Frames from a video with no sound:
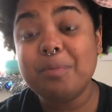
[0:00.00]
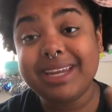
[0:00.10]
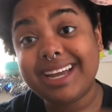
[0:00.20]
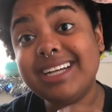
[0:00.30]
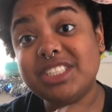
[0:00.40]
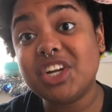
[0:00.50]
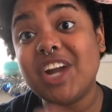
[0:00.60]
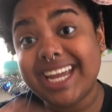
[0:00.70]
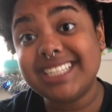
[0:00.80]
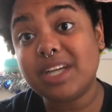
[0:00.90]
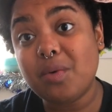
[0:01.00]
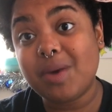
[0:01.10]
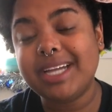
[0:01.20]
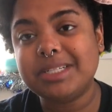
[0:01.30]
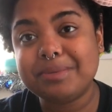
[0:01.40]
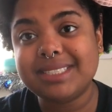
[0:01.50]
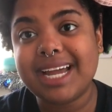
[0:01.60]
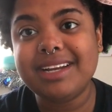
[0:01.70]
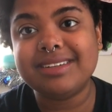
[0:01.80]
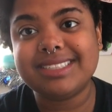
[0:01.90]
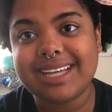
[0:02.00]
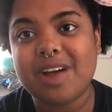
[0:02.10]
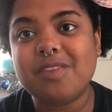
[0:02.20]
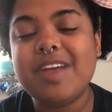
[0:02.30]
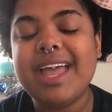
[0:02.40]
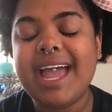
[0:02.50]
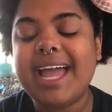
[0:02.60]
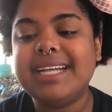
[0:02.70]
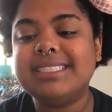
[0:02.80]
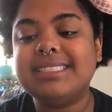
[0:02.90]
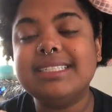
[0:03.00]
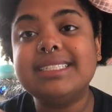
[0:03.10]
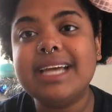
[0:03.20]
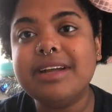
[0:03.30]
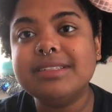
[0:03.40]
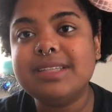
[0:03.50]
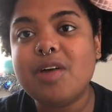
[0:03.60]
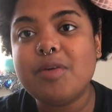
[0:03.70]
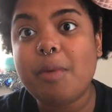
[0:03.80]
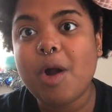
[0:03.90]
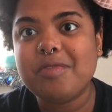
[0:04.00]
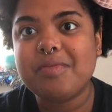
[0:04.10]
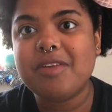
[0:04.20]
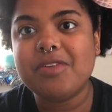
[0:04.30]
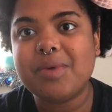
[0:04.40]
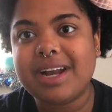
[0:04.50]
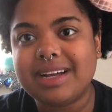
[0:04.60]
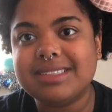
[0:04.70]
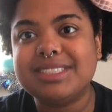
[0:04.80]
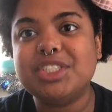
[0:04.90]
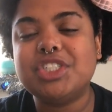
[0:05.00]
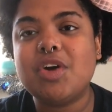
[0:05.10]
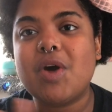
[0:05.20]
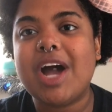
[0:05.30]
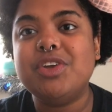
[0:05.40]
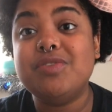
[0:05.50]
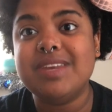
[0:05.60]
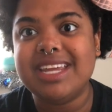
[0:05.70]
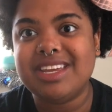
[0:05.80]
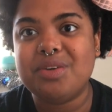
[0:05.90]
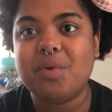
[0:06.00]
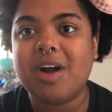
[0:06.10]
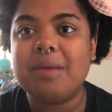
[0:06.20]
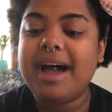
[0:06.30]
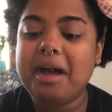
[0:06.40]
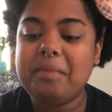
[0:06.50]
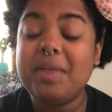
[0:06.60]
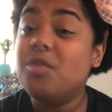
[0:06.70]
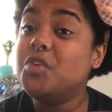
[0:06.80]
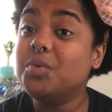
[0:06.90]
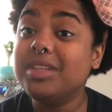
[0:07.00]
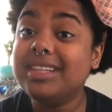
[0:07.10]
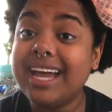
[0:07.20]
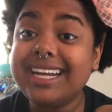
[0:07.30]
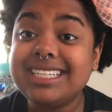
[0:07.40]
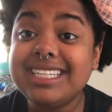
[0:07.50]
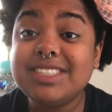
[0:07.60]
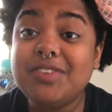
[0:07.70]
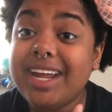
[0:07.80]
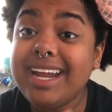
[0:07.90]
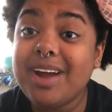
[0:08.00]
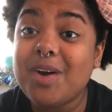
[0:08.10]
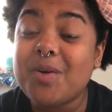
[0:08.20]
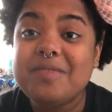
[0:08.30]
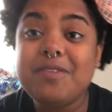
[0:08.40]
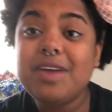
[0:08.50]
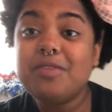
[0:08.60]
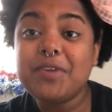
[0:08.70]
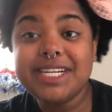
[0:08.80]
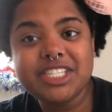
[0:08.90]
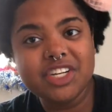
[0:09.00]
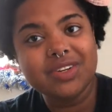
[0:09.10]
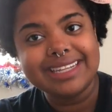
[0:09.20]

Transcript: because there is a way to present yourself and to set yourself apart from everyone else and show how unique you are. If you liked this video, feel free to